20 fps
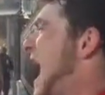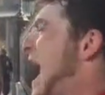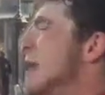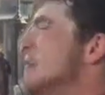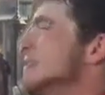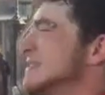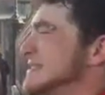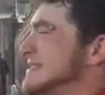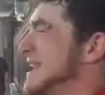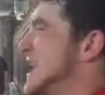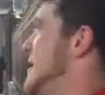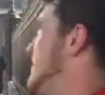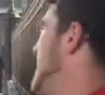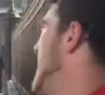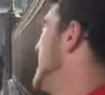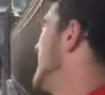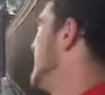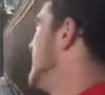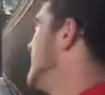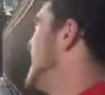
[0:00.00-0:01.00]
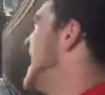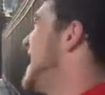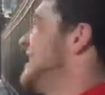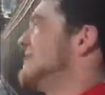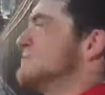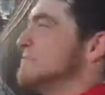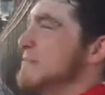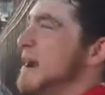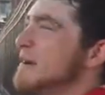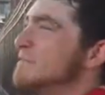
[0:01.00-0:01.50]
I would say
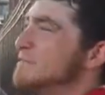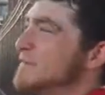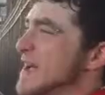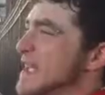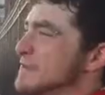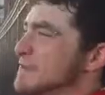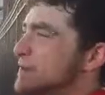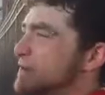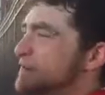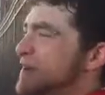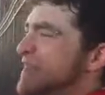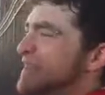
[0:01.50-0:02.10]
my favorite